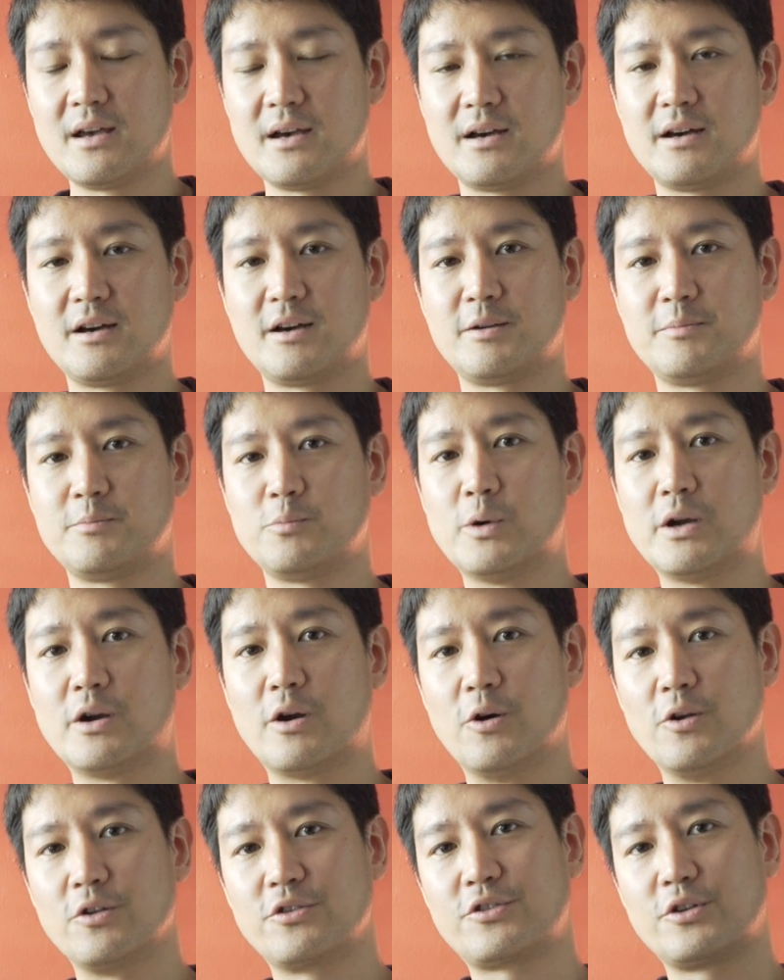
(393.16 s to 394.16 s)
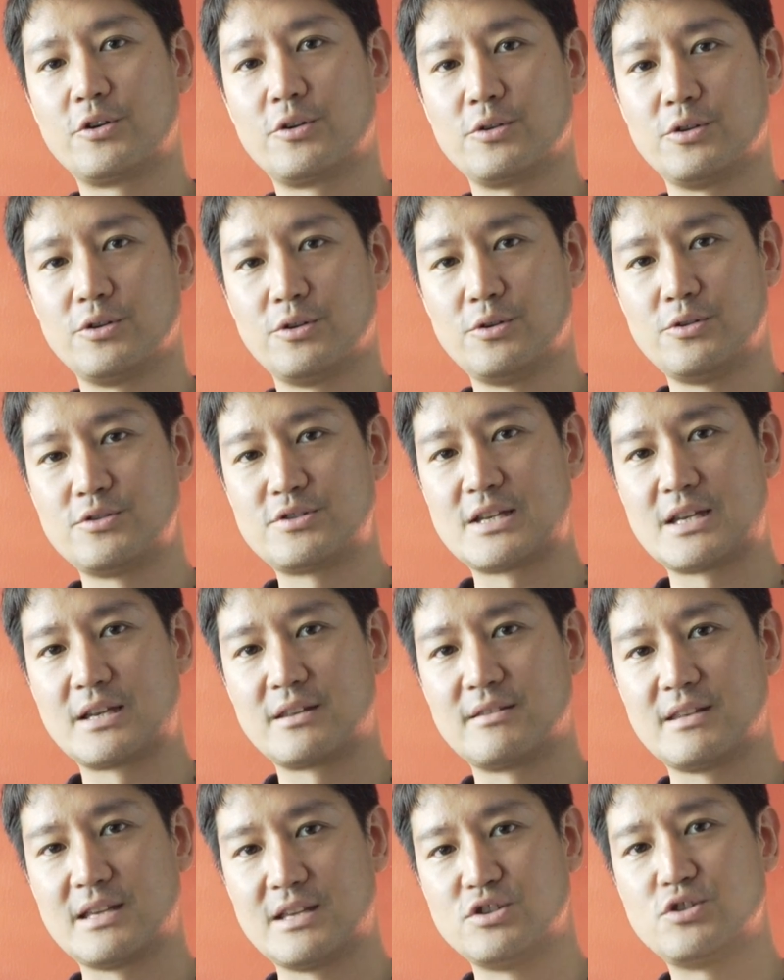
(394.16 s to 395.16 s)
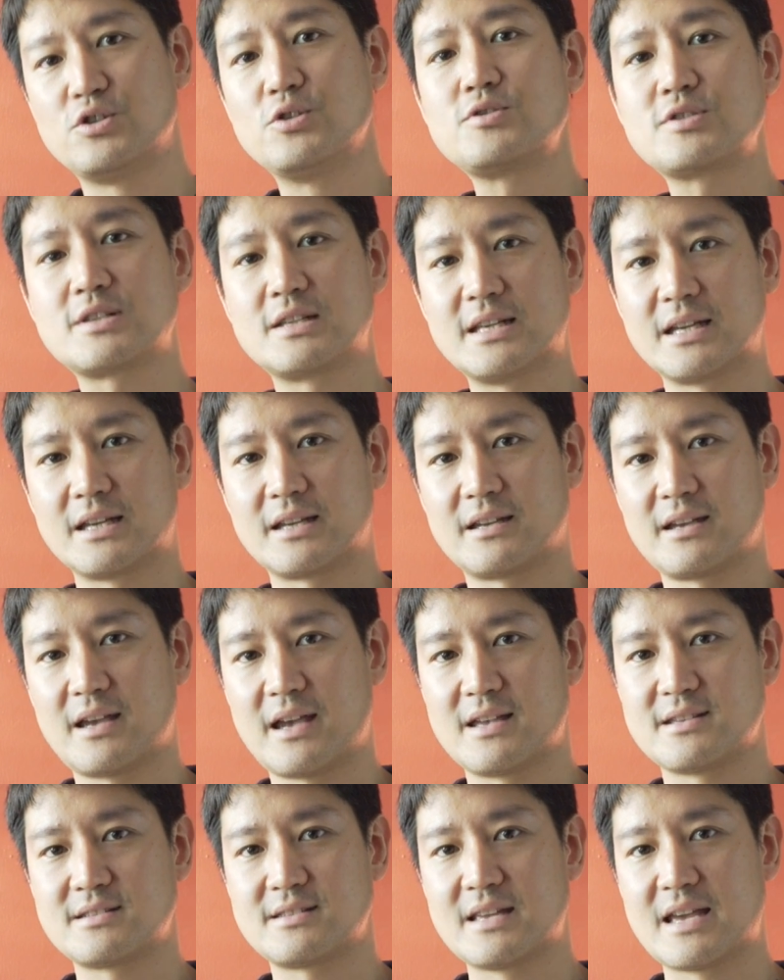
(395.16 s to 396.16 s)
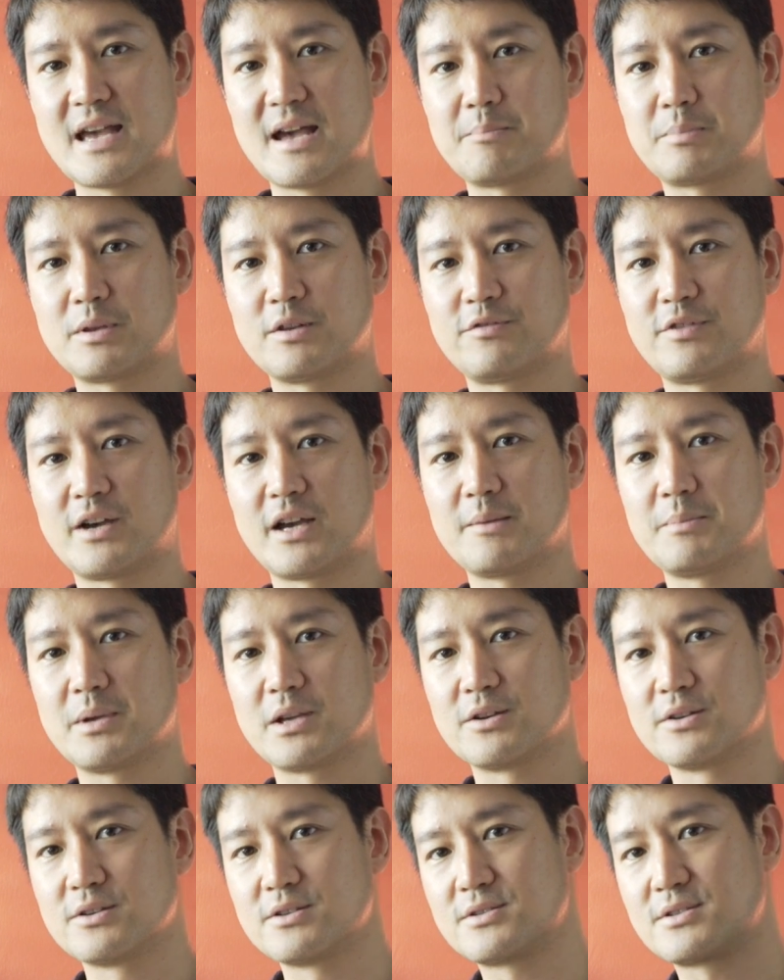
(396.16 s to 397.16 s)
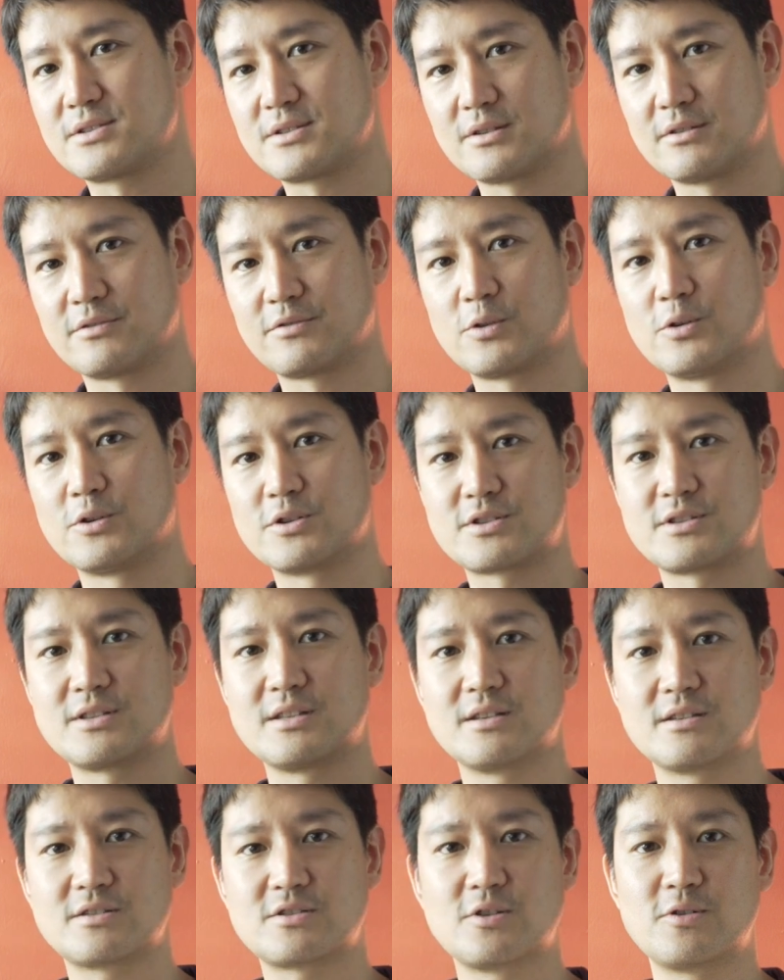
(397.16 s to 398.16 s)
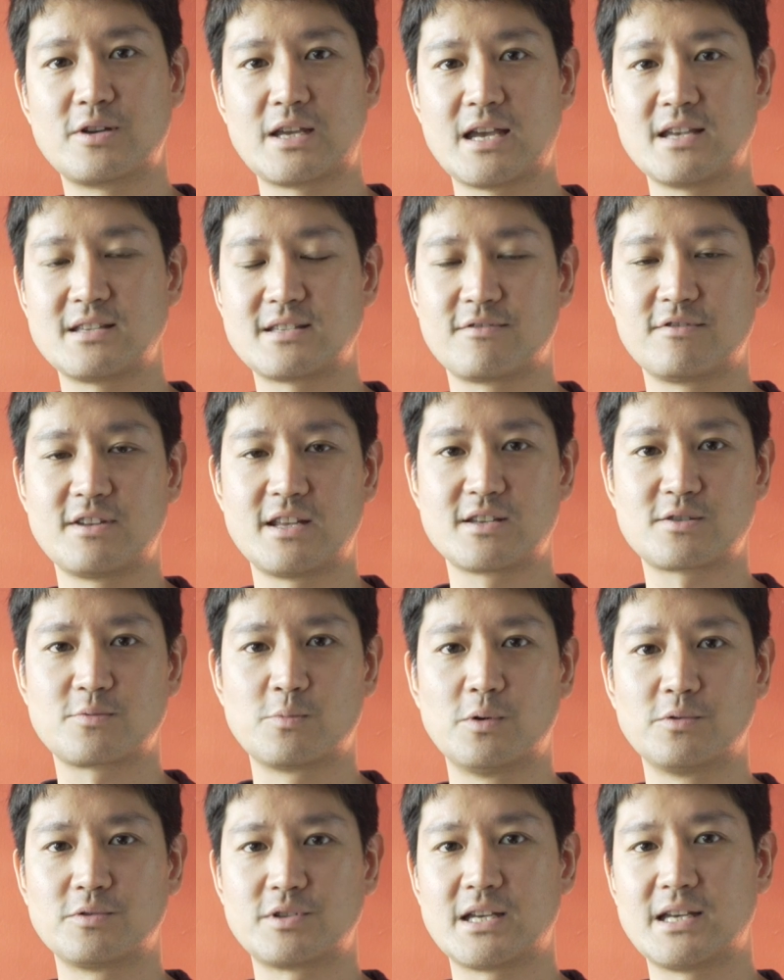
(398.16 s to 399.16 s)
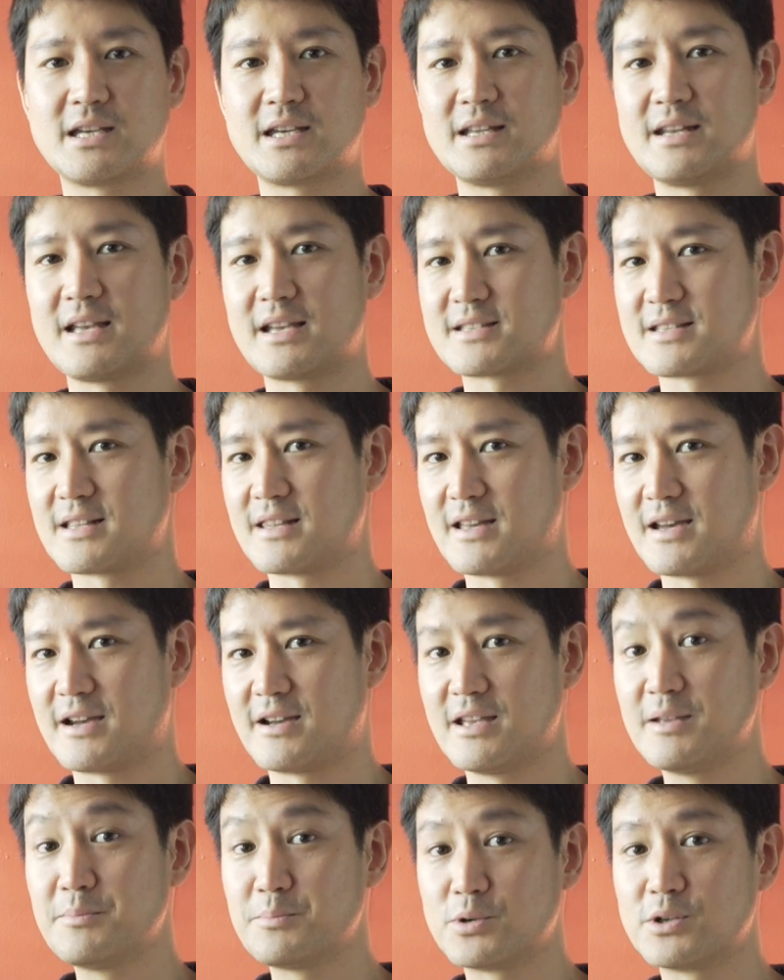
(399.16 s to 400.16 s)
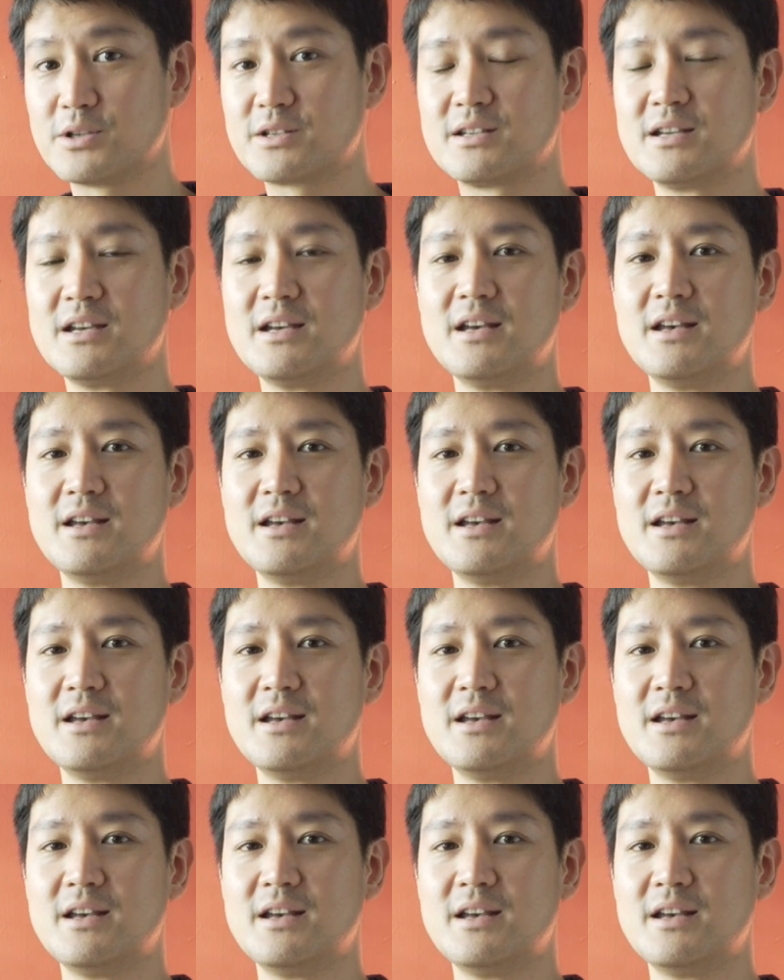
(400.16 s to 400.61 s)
We're also using the JuicedLink as the amplifier because, of course, the Sony a7s won't take an XLR input.